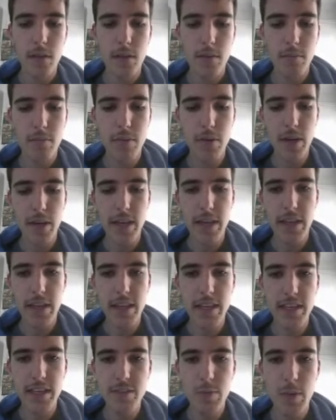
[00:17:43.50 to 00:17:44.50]
by at
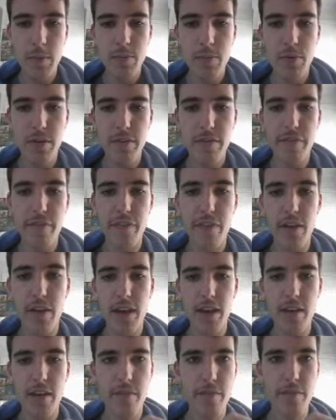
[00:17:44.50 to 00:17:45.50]
least
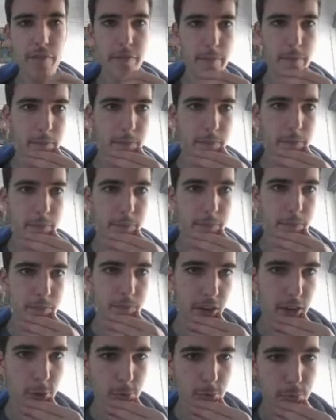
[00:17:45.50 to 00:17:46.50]
1.5. So
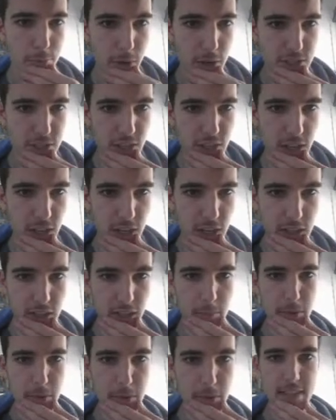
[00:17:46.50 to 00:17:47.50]
it'll most likely
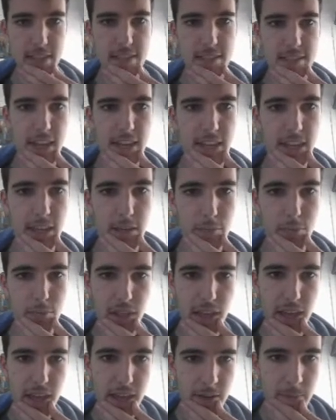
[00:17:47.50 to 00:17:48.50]
be in the staking
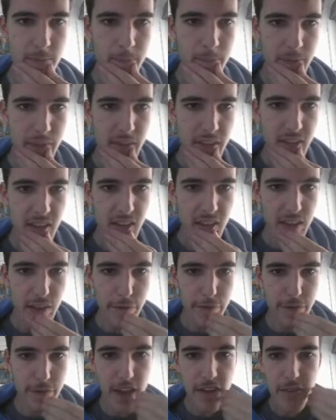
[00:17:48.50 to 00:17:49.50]
plan. The
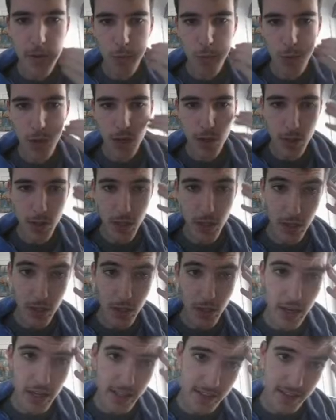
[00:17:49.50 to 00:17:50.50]
favourite World
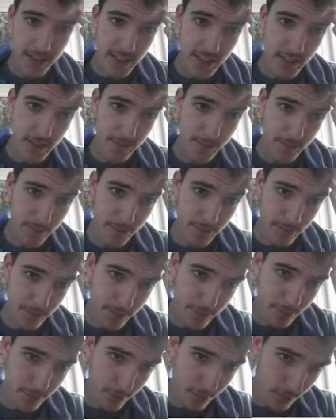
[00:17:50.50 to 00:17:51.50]
Alliance is,
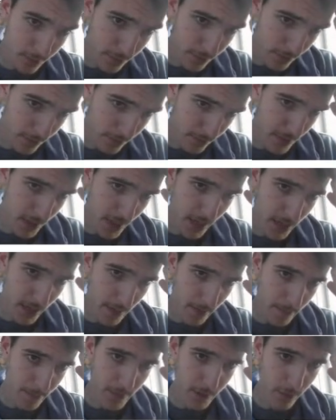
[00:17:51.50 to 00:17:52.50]
I
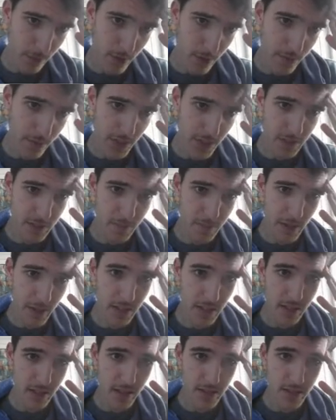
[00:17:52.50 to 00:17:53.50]
would have
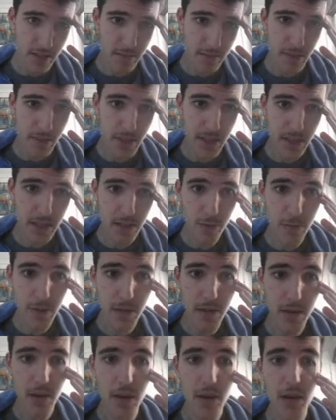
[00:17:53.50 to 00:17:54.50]
expected it to be a little
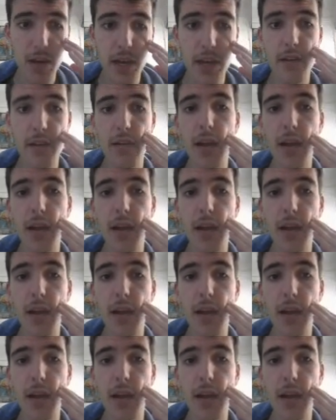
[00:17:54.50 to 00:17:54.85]
bit higher